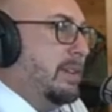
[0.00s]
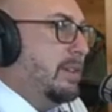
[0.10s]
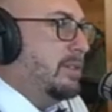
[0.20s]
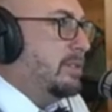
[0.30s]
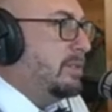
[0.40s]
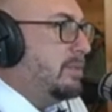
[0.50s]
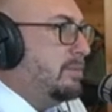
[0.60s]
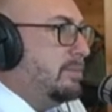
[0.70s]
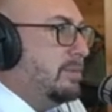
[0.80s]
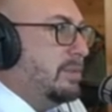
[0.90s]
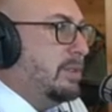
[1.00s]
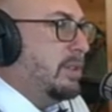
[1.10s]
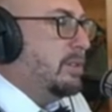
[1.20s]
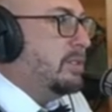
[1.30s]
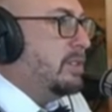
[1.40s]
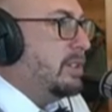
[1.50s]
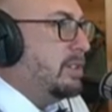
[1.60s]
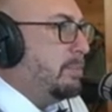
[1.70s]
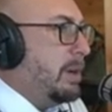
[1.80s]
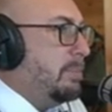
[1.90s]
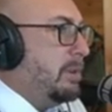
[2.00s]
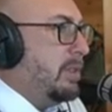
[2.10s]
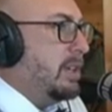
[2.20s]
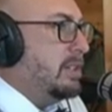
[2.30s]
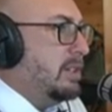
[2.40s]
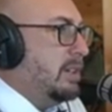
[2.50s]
there's such a population